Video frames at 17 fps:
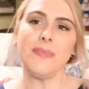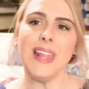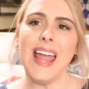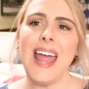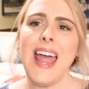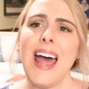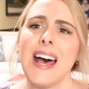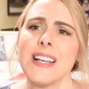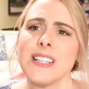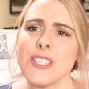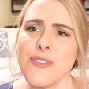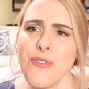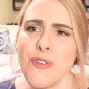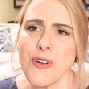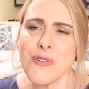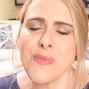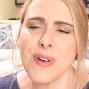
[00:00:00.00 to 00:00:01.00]
As
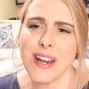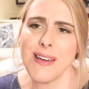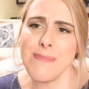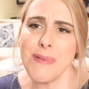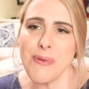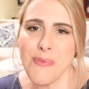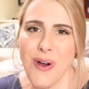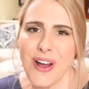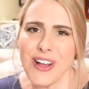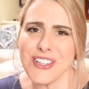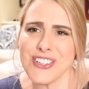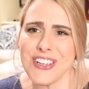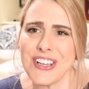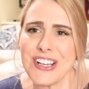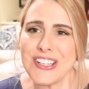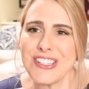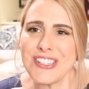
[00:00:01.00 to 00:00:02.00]
for what I've been
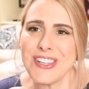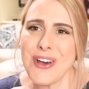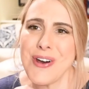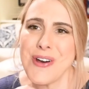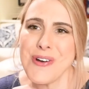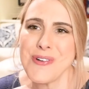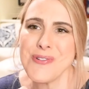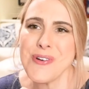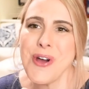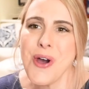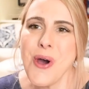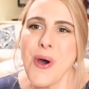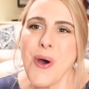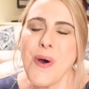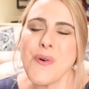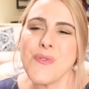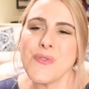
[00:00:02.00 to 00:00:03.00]
watching, so
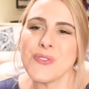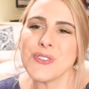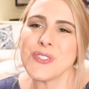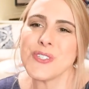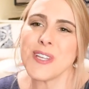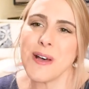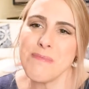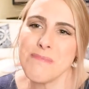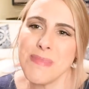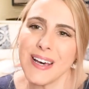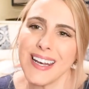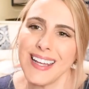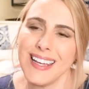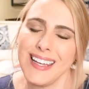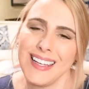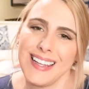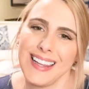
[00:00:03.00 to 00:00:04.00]

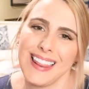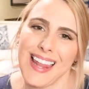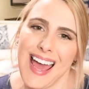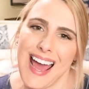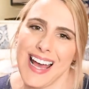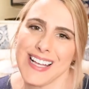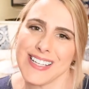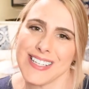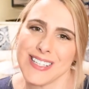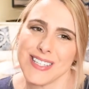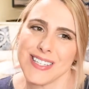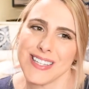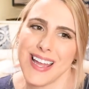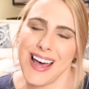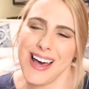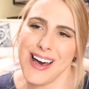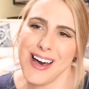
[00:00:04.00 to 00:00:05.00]
somebody last
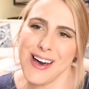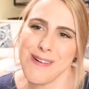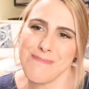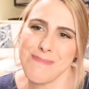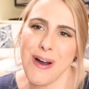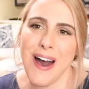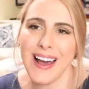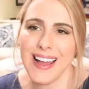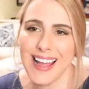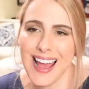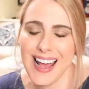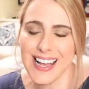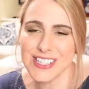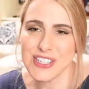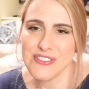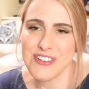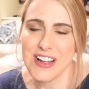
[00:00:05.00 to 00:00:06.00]

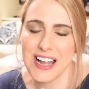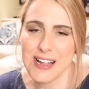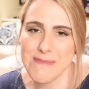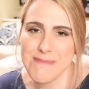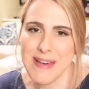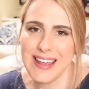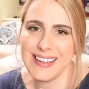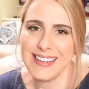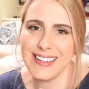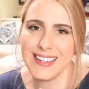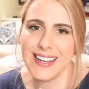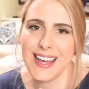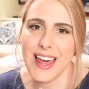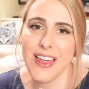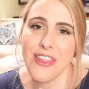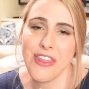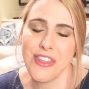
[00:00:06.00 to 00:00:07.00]
podcast recommended
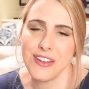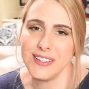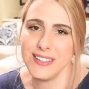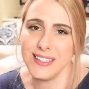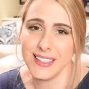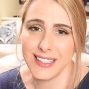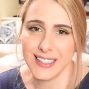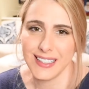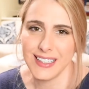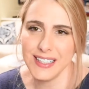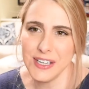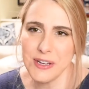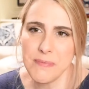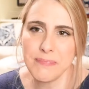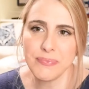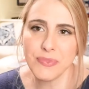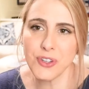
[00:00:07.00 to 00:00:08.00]

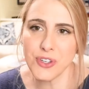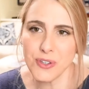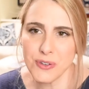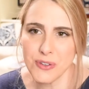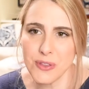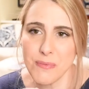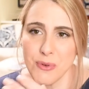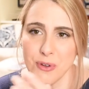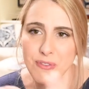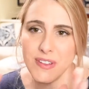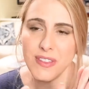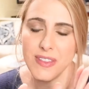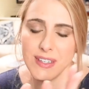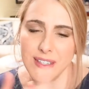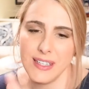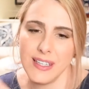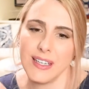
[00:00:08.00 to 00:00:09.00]
the movie The
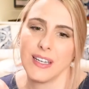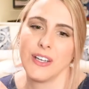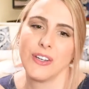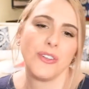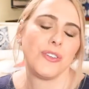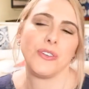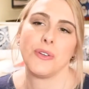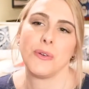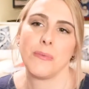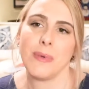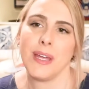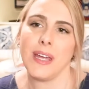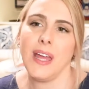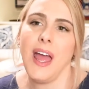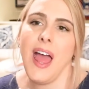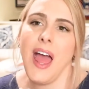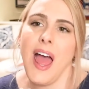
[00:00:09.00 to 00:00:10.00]
Dig to
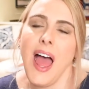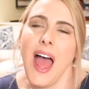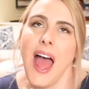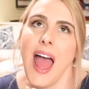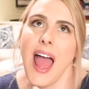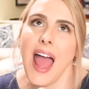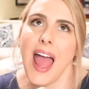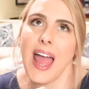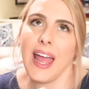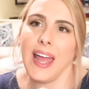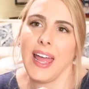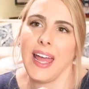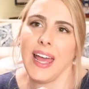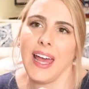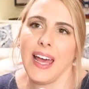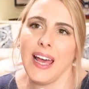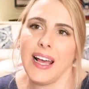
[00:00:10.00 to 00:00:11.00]
me,
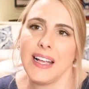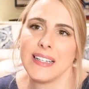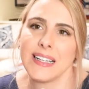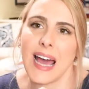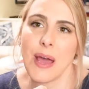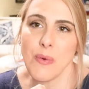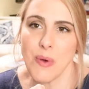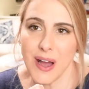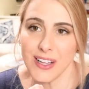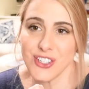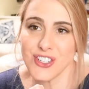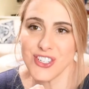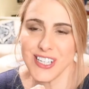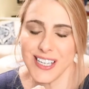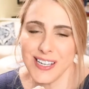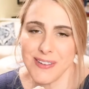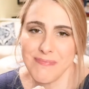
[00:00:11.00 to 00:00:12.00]
and I
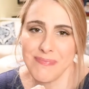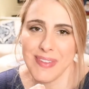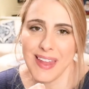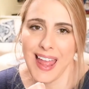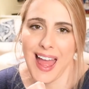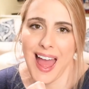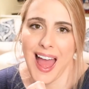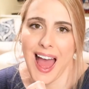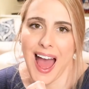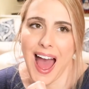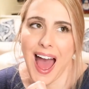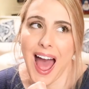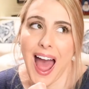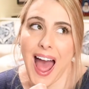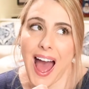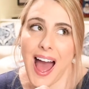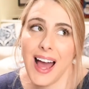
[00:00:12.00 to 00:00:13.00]
watched it.
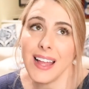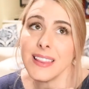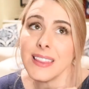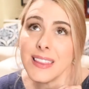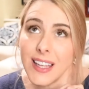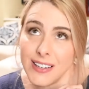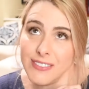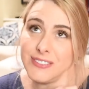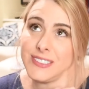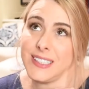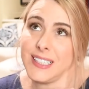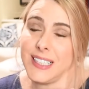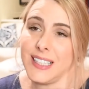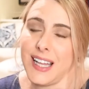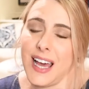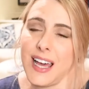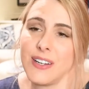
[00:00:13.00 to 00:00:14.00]
I loved
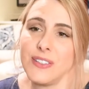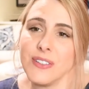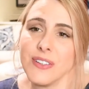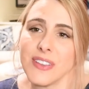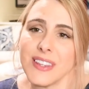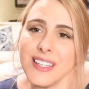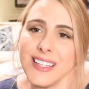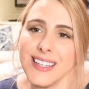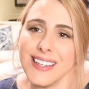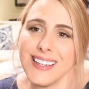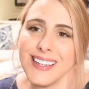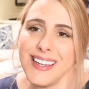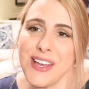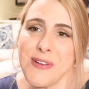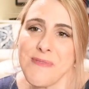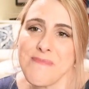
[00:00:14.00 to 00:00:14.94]
it. I don't think